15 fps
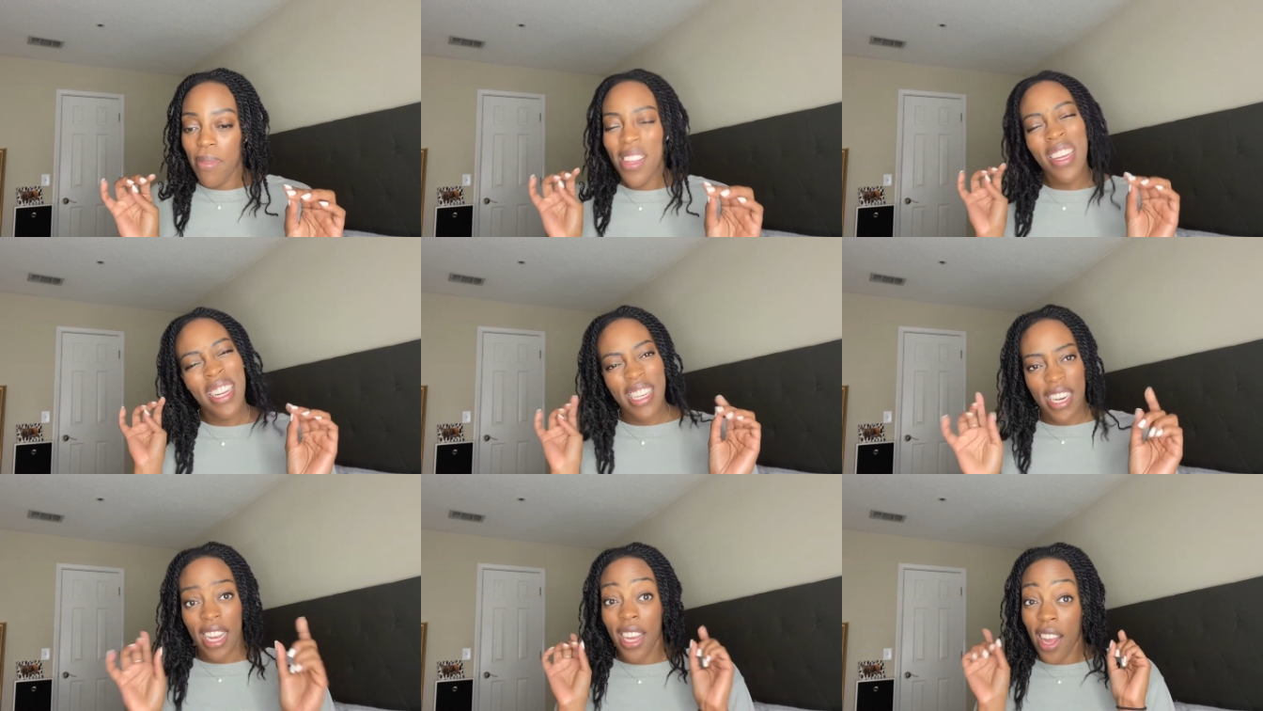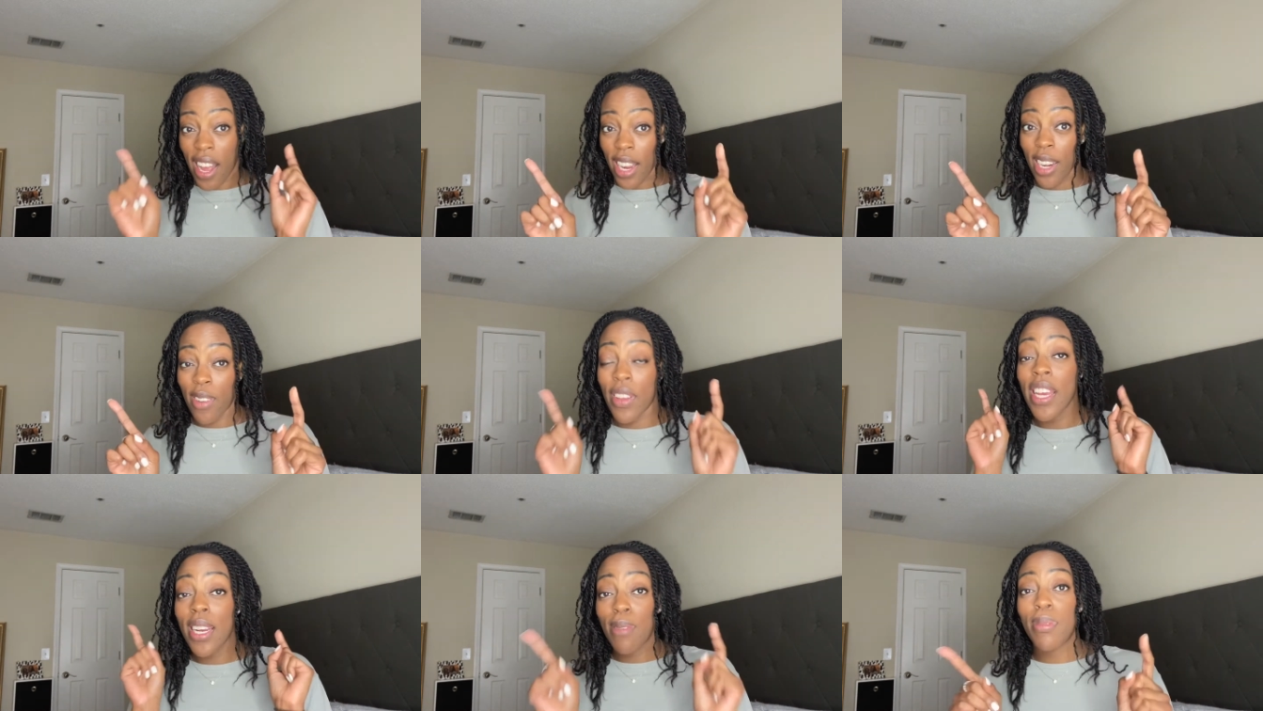it didn't kind of,
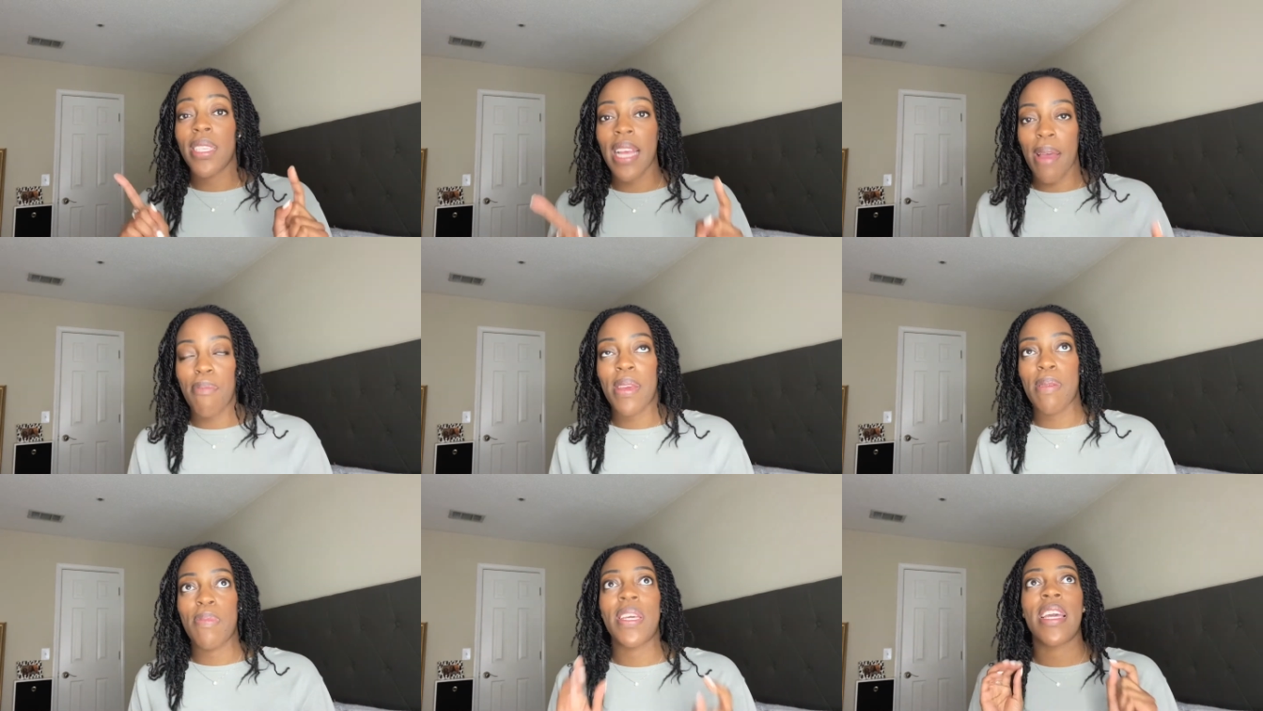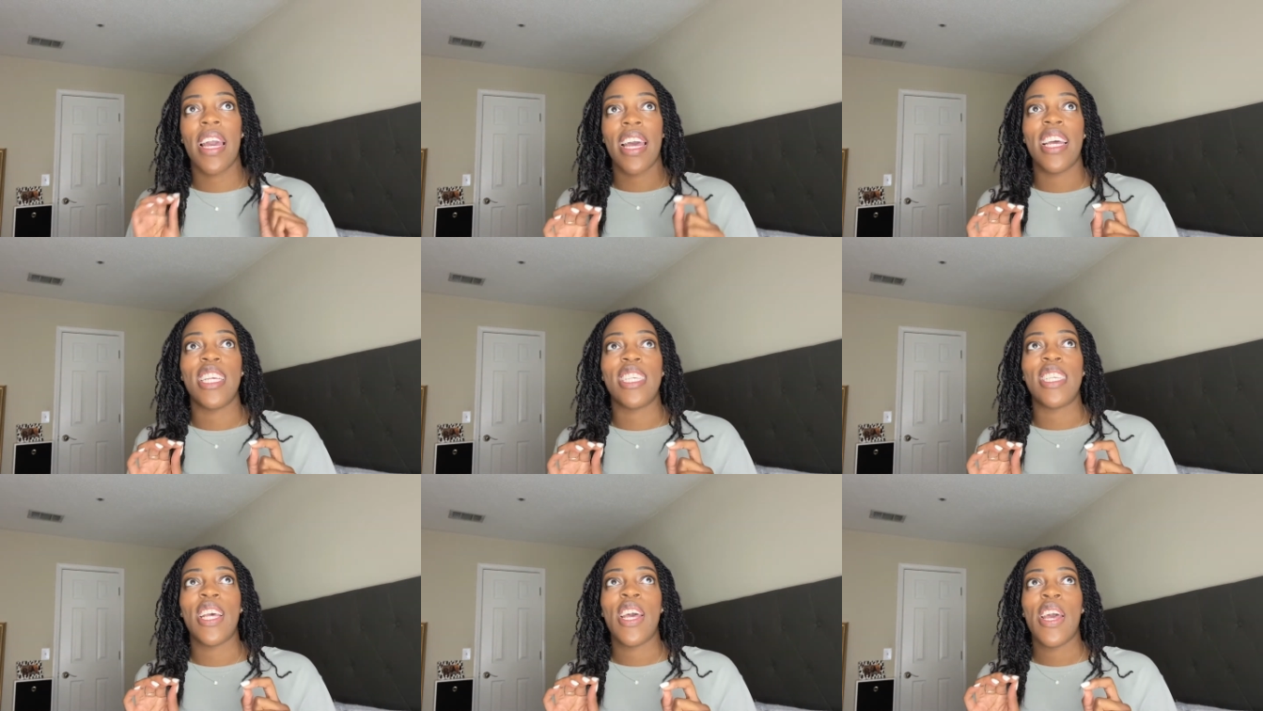it upset me
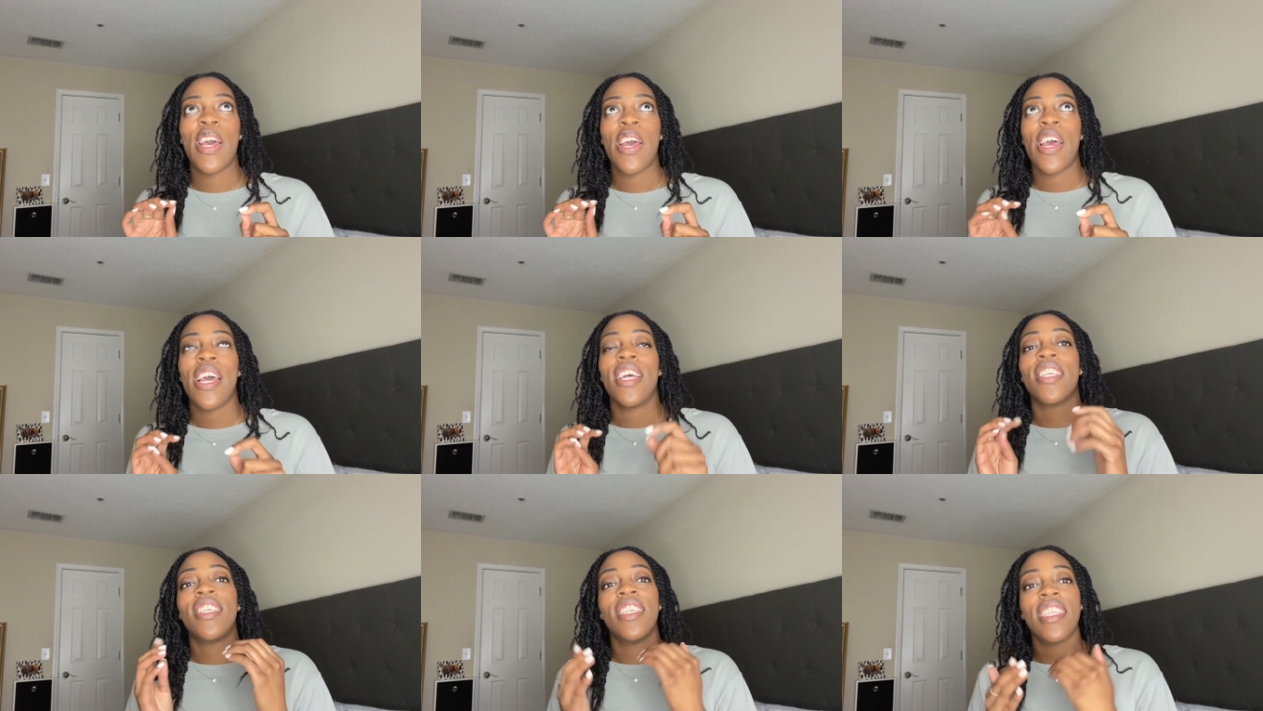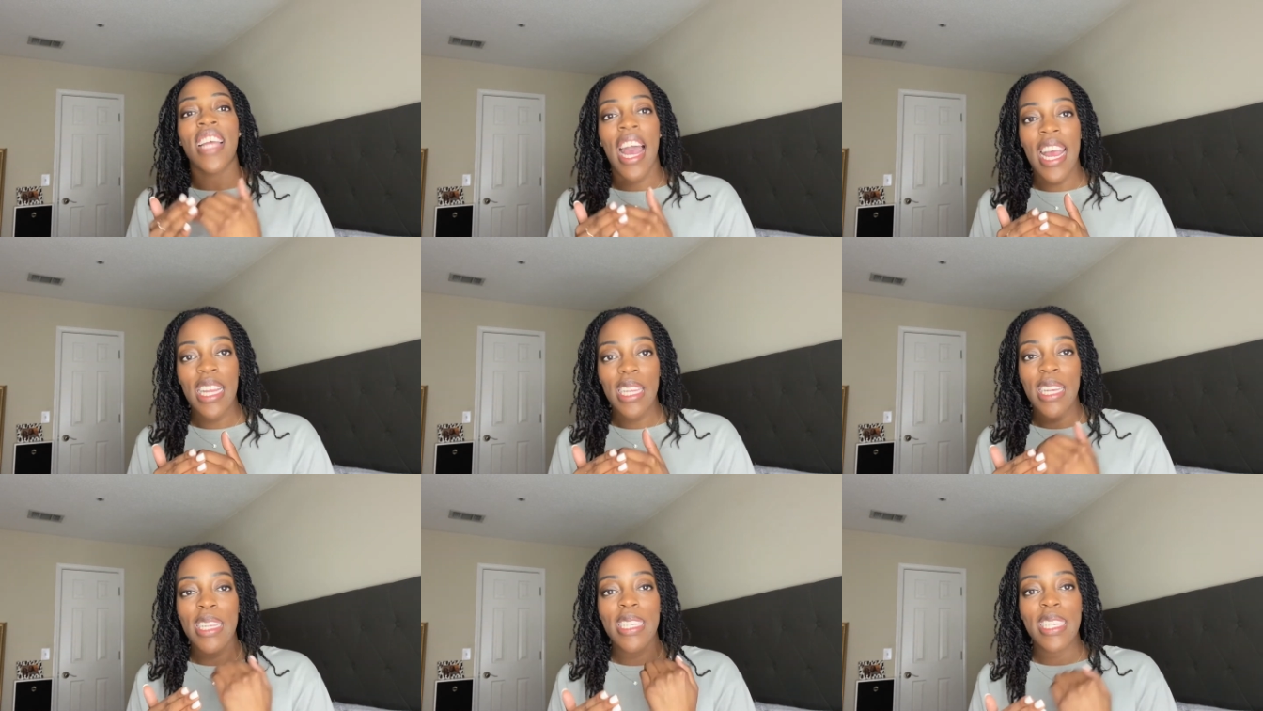because
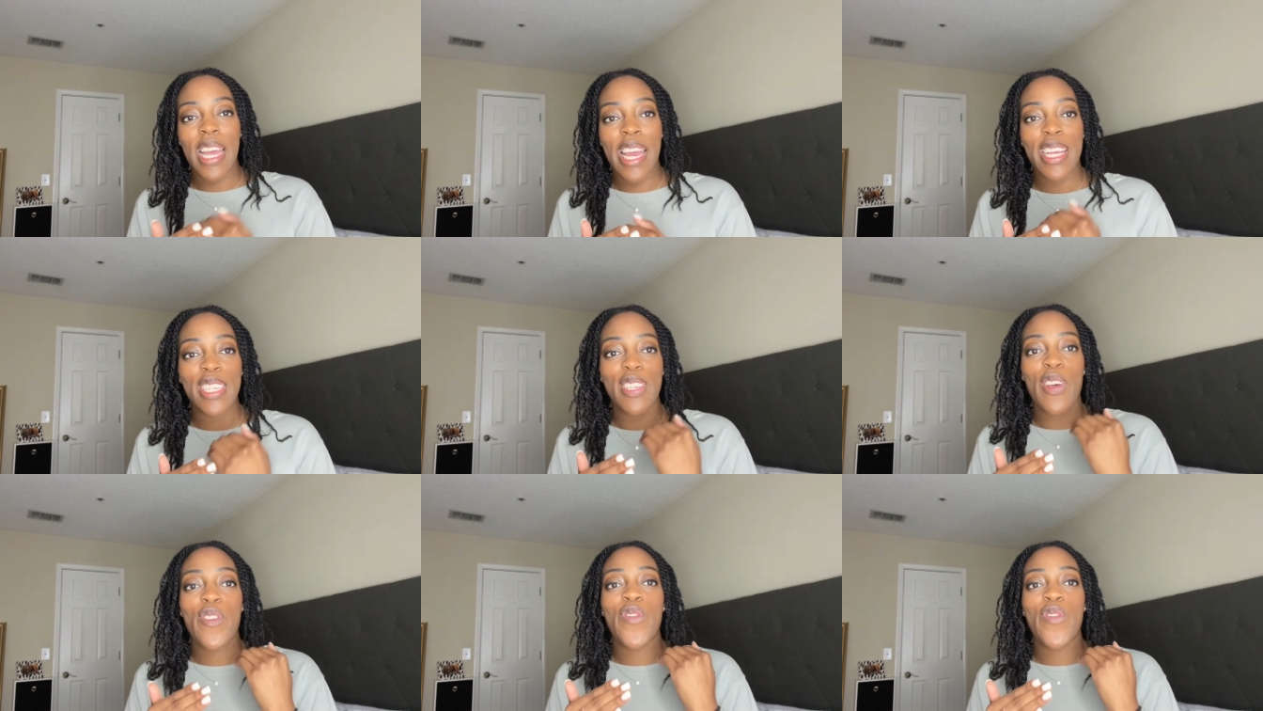styling takes